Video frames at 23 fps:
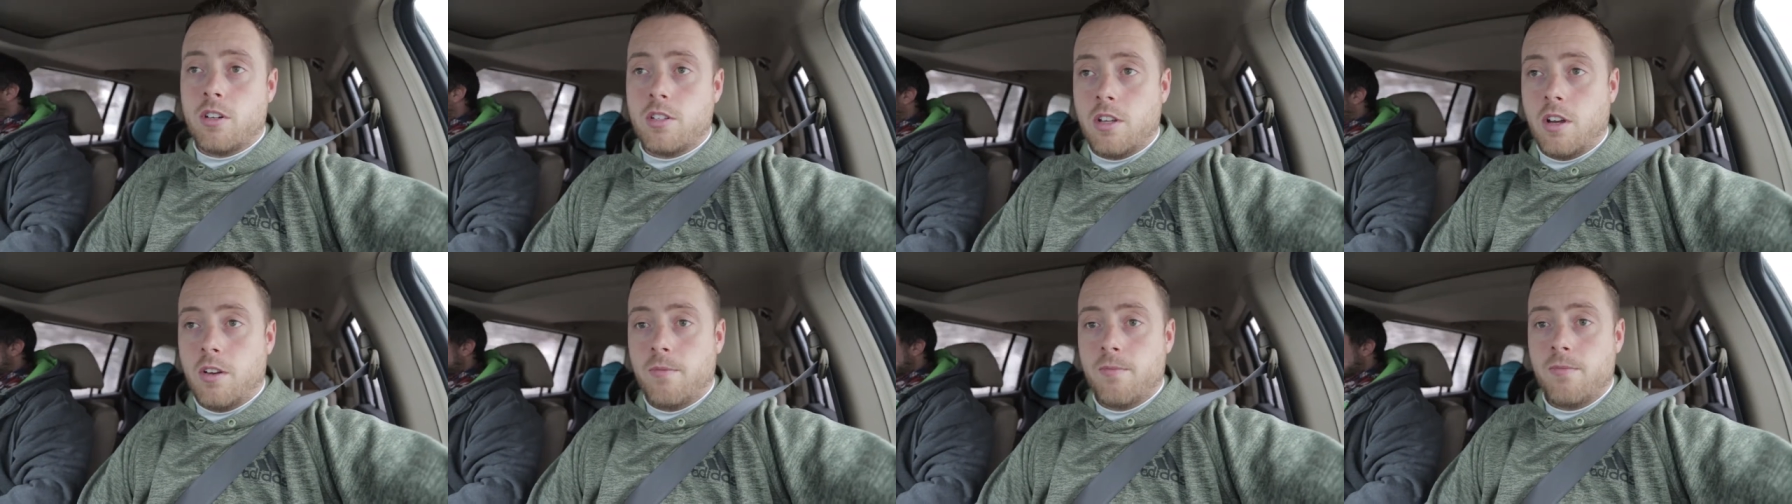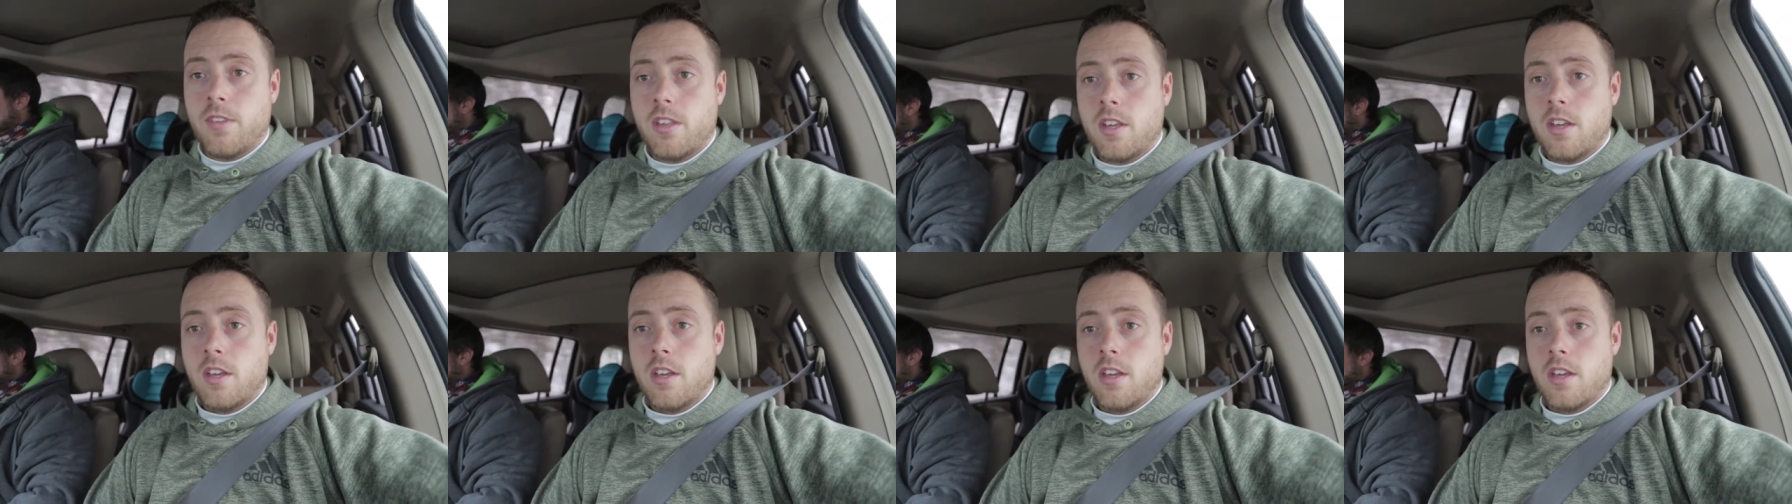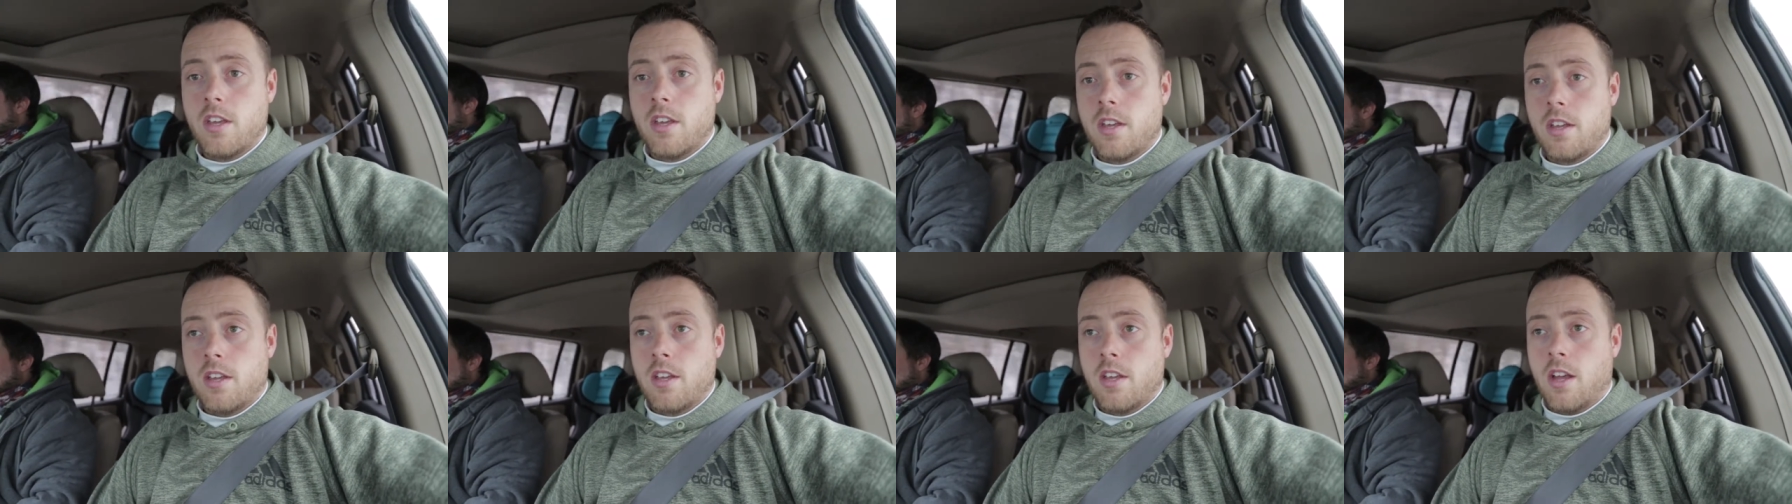so
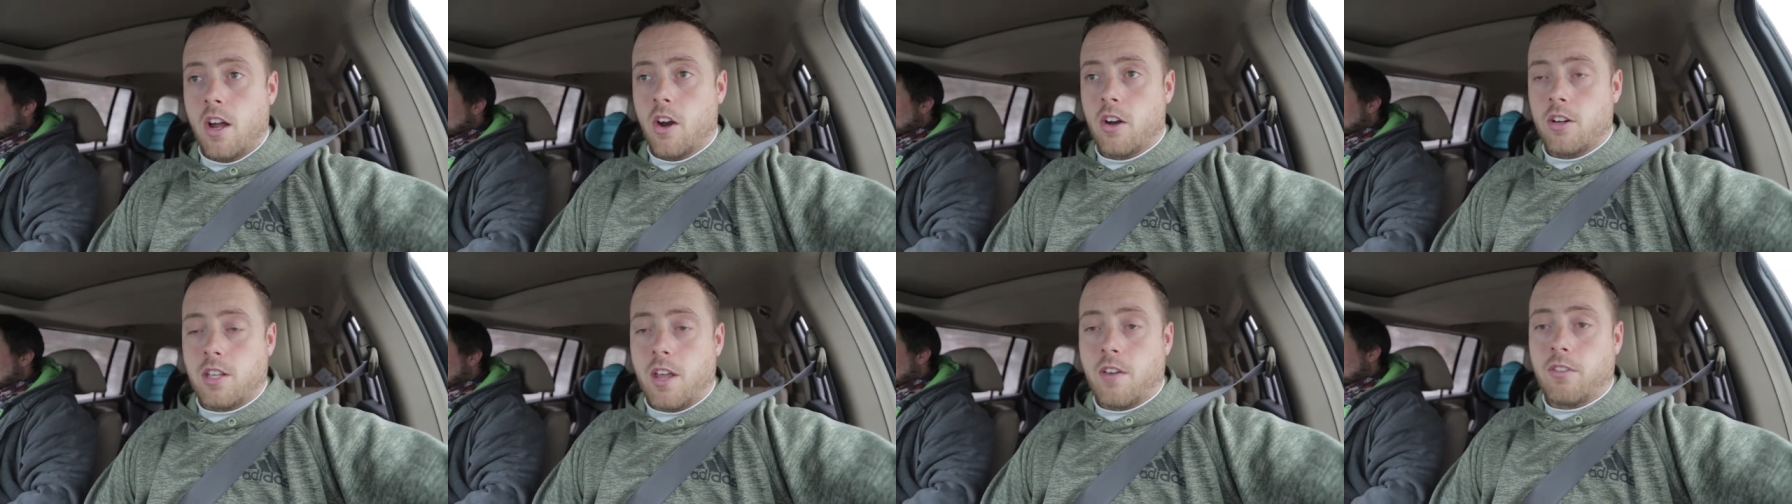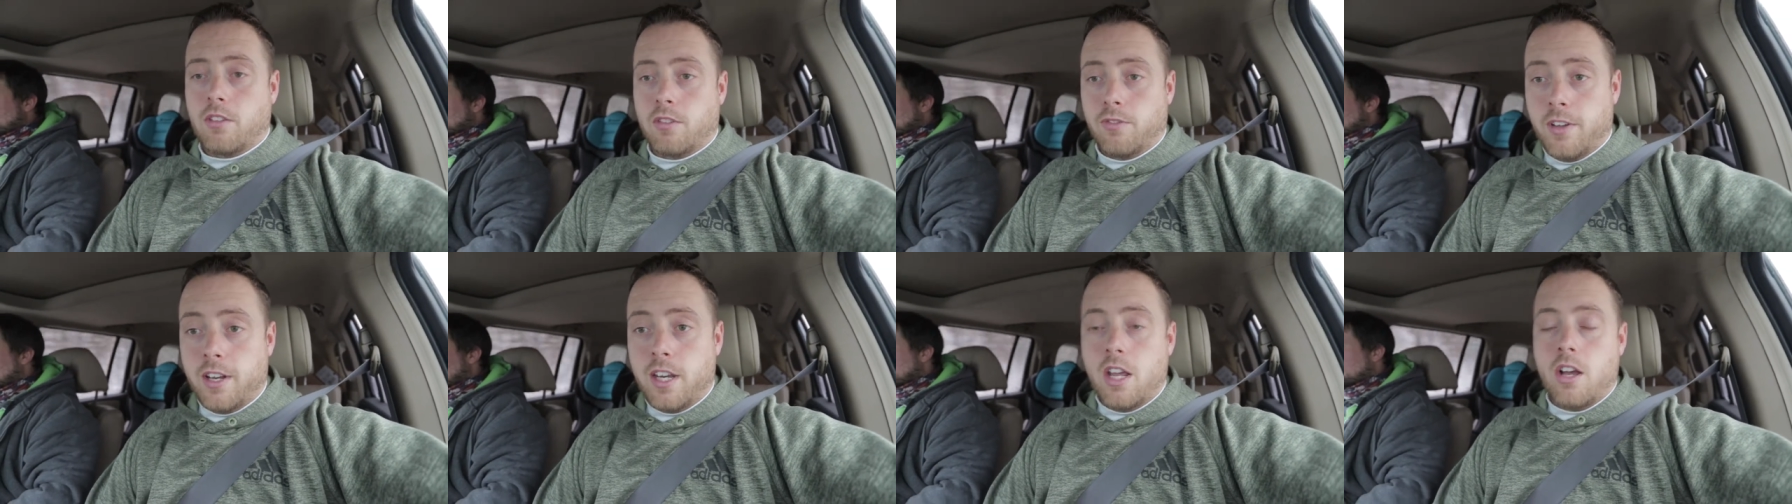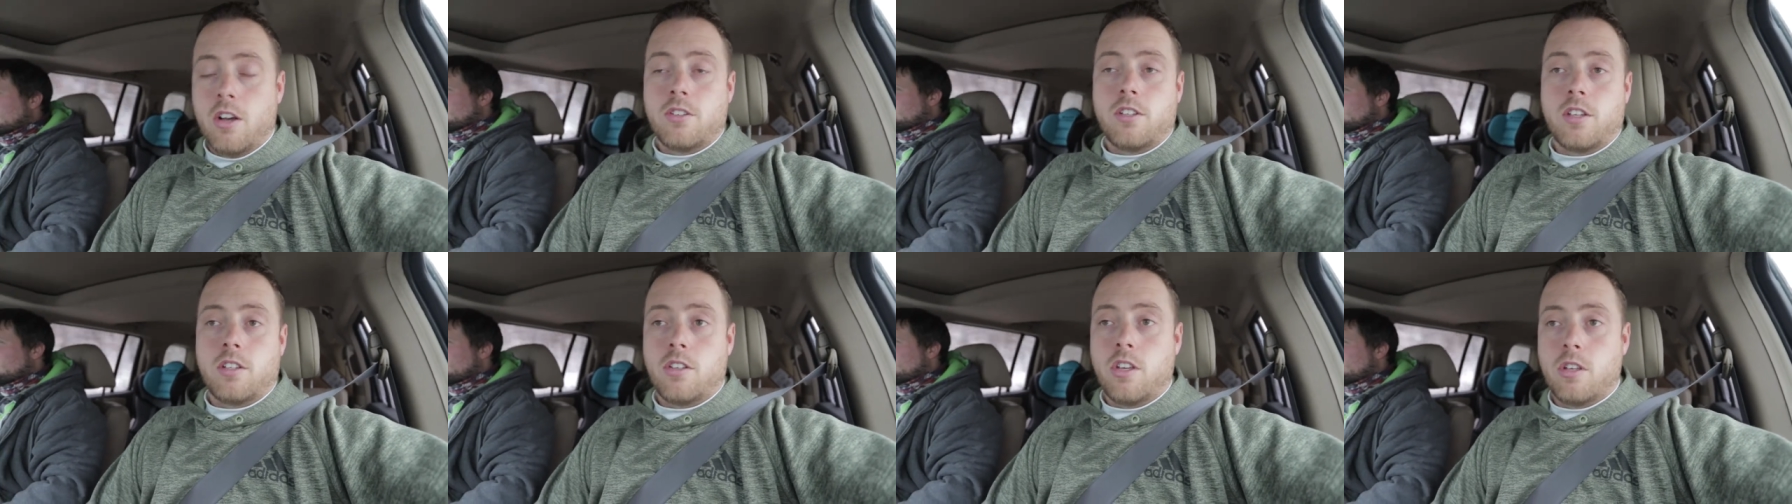or several
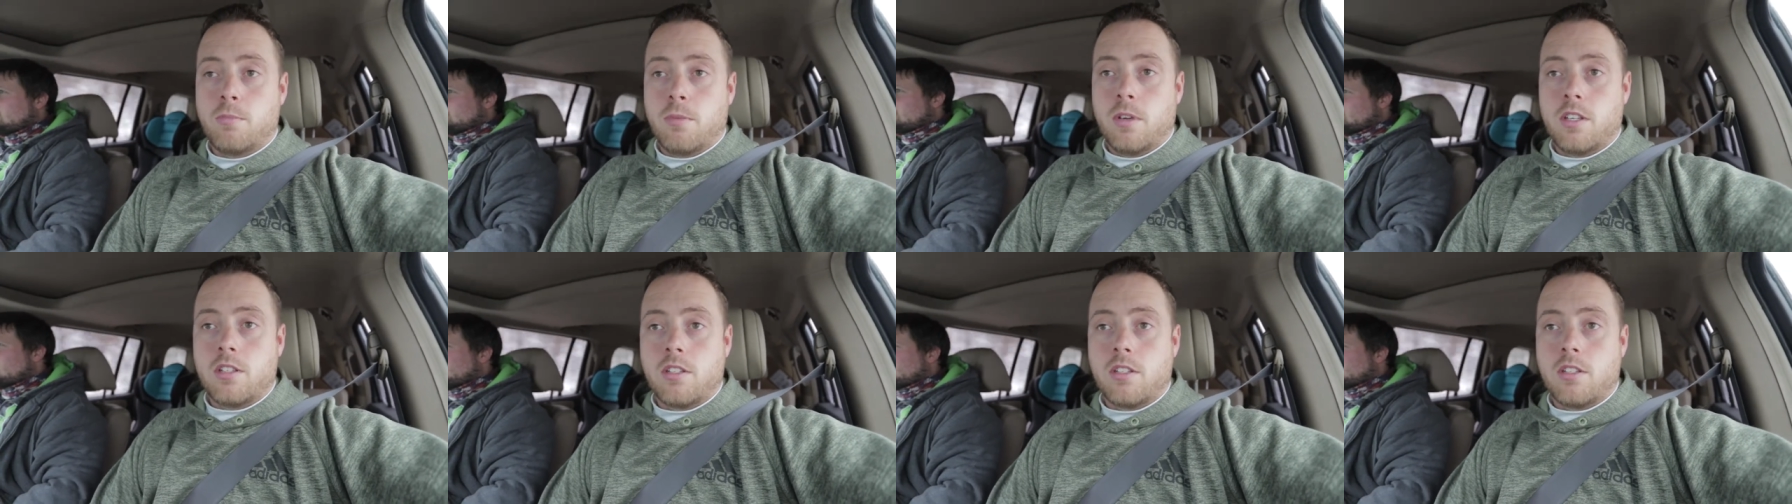videos, excuse me.